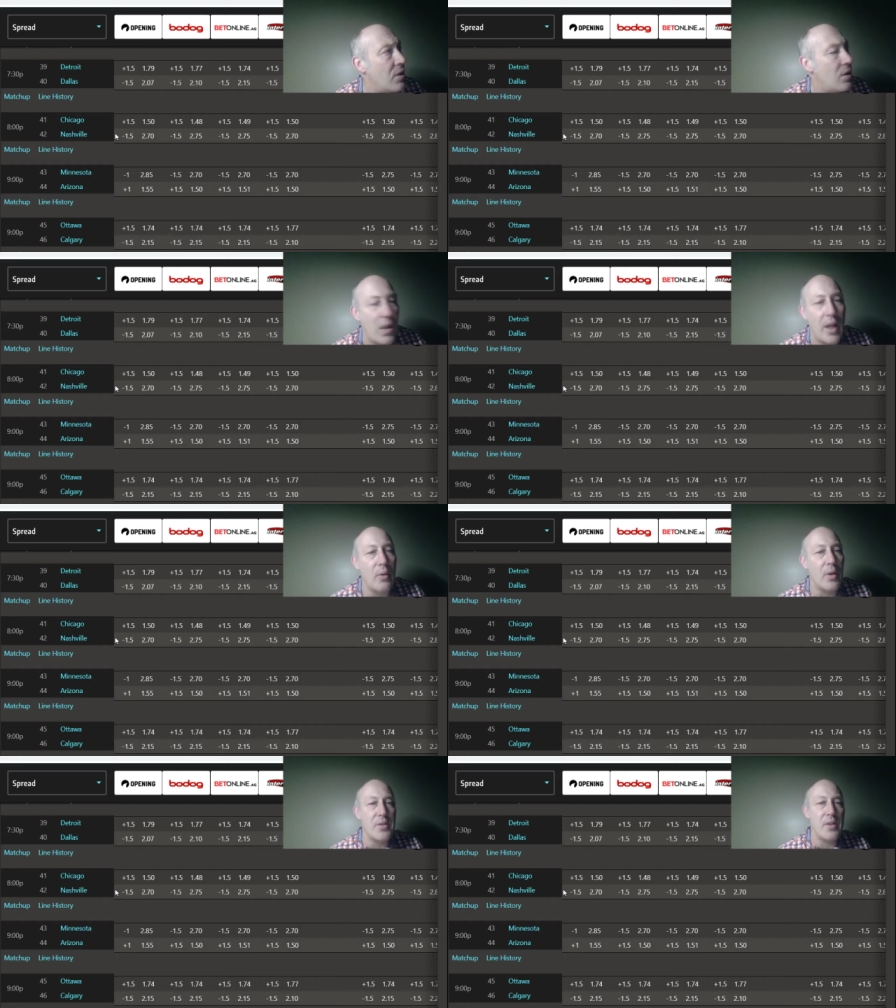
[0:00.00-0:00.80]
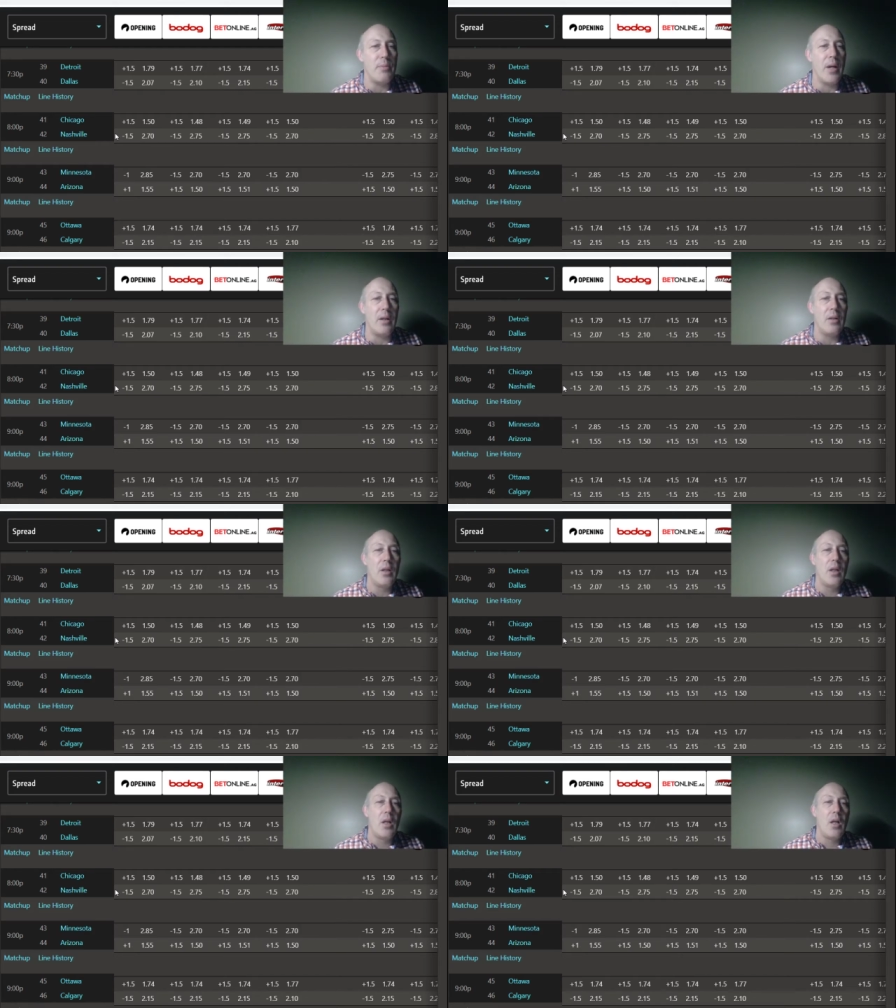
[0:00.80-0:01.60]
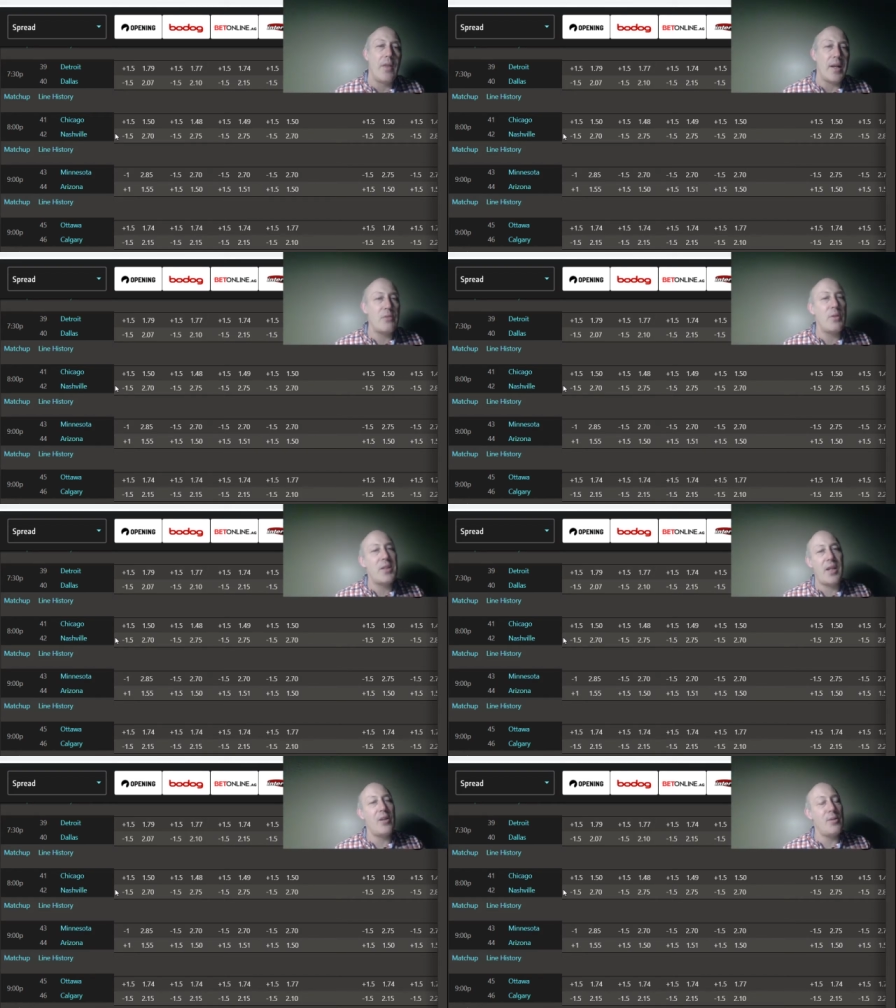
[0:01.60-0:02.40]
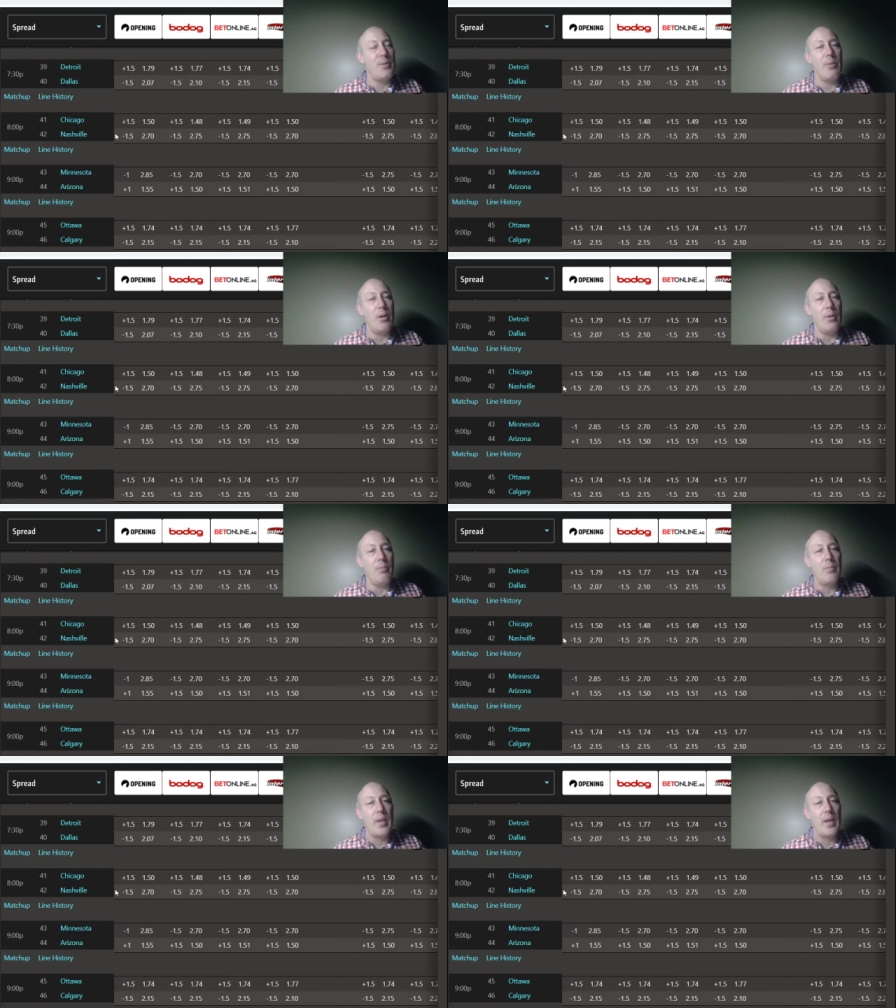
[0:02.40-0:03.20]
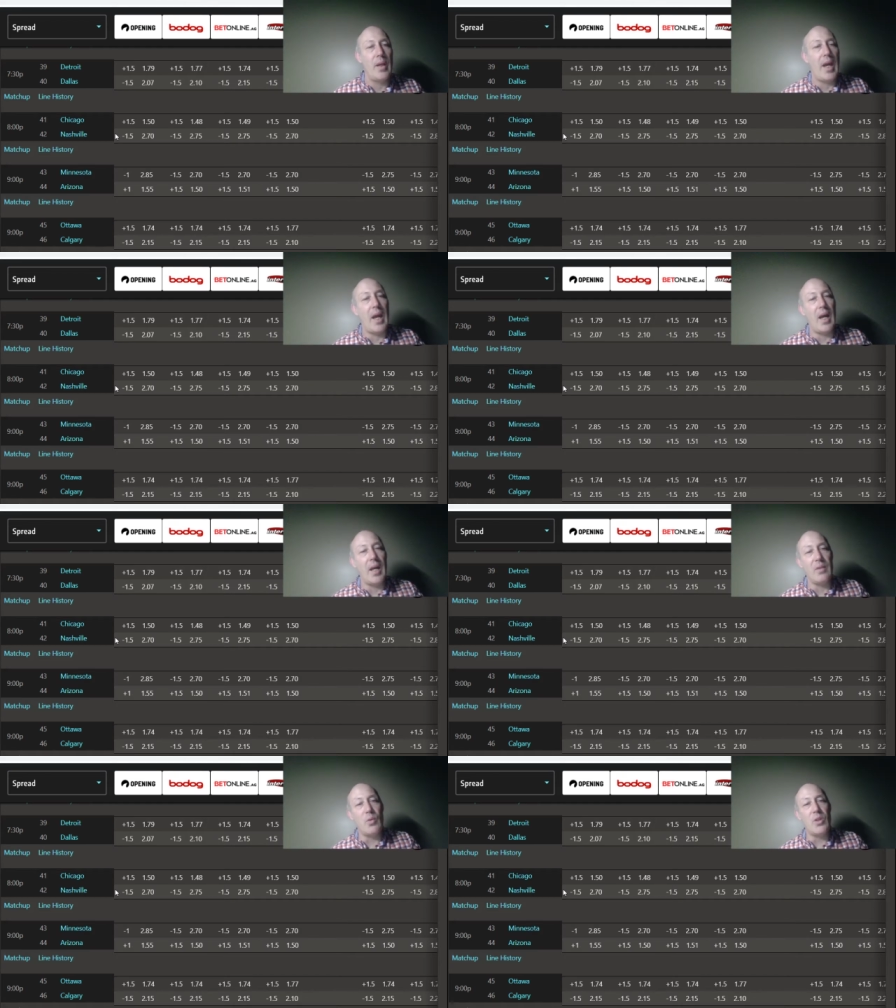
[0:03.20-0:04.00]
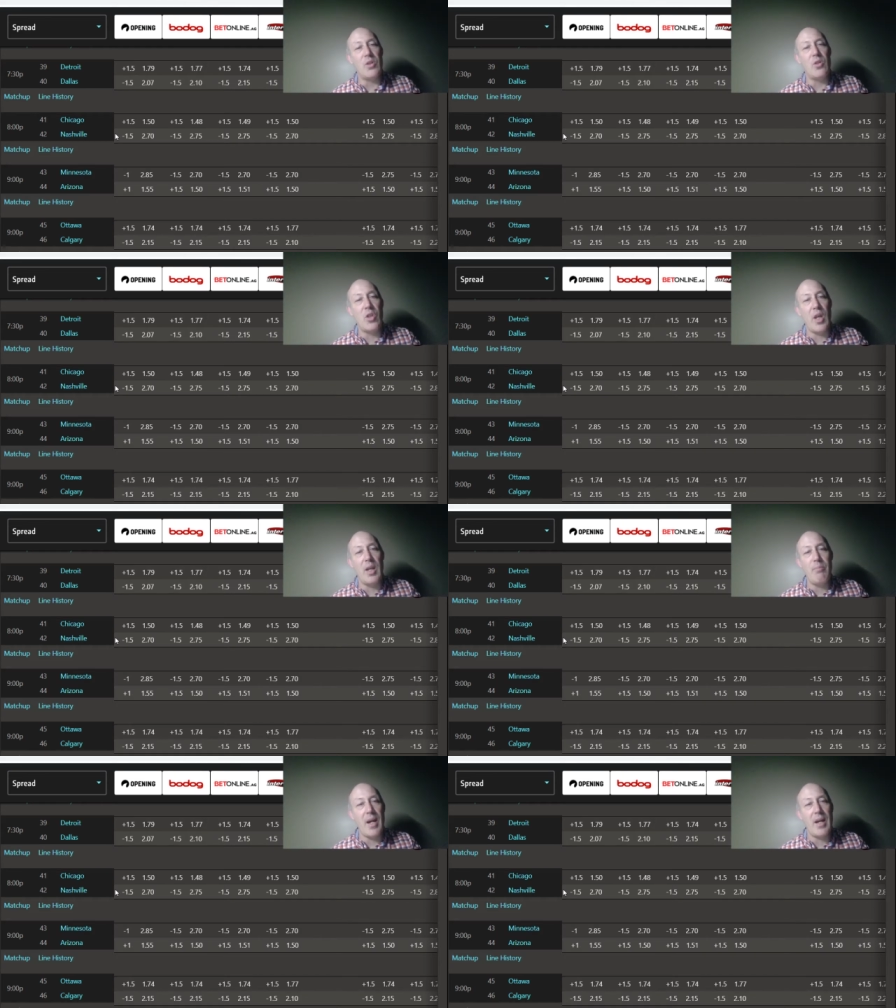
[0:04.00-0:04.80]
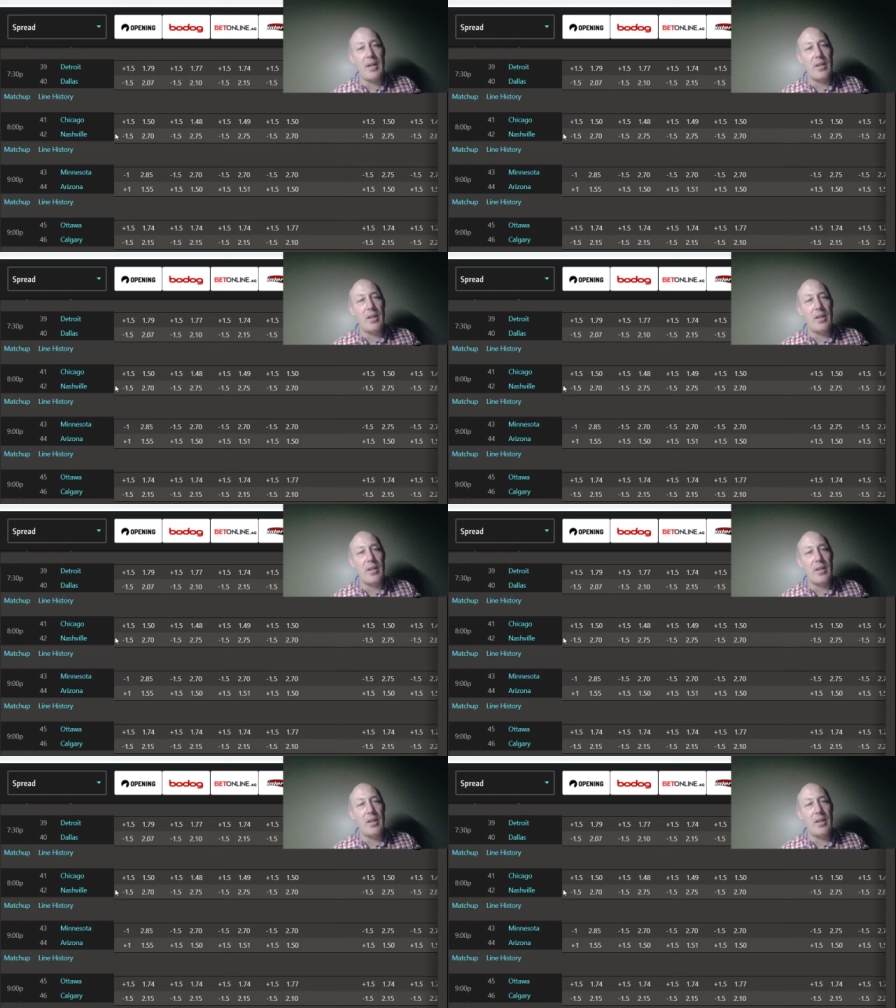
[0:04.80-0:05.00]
Anyways, it doesn't matter. That's what scares me about them. And with Duchene back